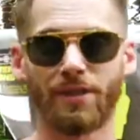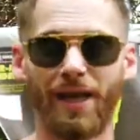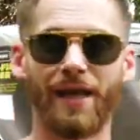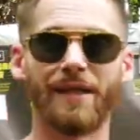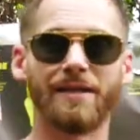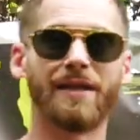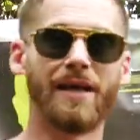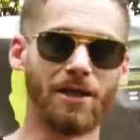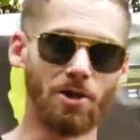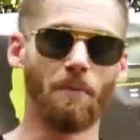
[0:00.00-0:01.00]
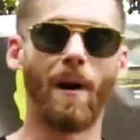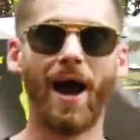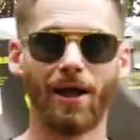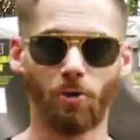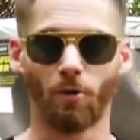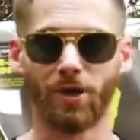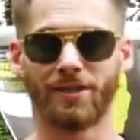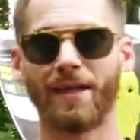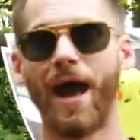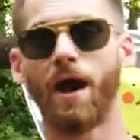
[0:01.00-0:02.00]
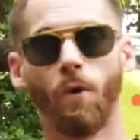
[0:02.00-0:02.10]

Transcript: and, you know, buy according to that.